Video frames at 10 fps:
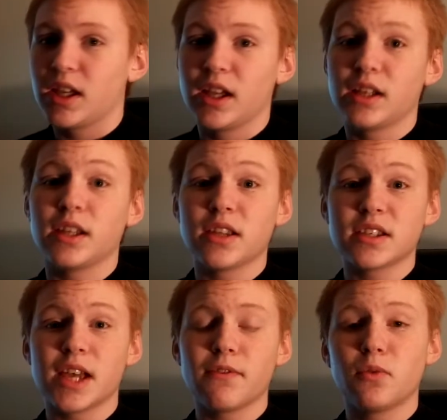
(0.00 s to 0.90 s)
and it
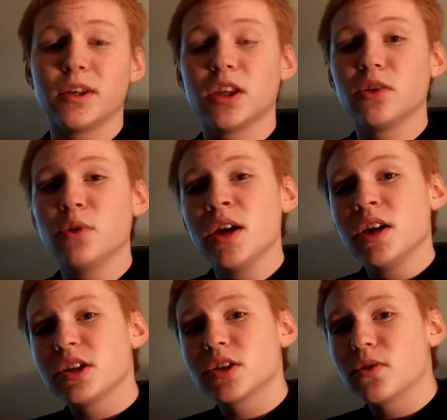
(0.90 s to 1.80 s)
does have a window.
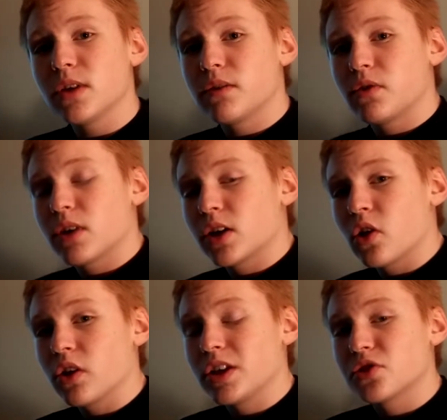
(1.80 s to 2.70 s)
So if you're at
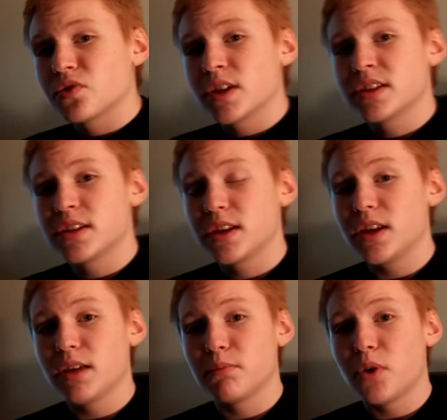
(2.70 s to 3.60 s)
all interested
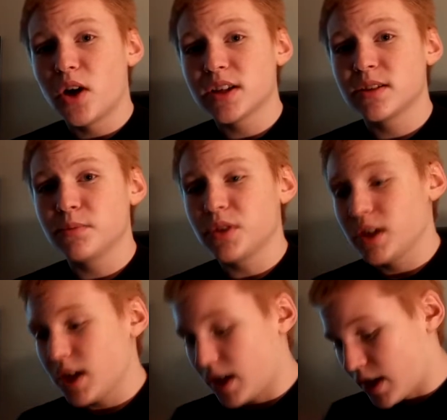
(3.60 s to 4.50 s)
in
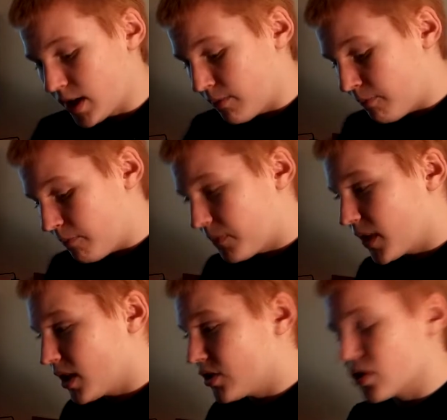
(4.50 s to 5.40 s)
possibly
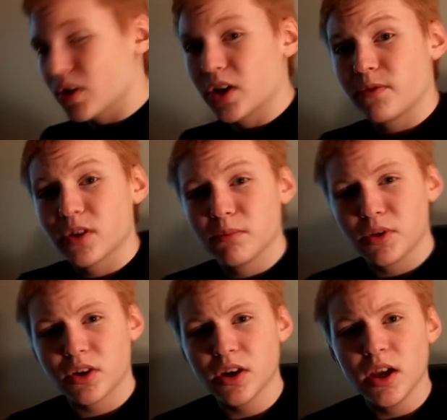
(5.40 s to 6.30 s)
showing off your
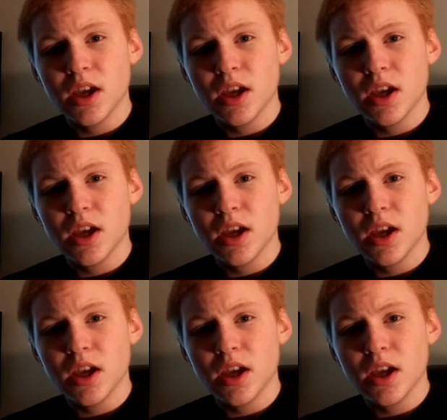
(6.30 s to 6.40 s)
computer,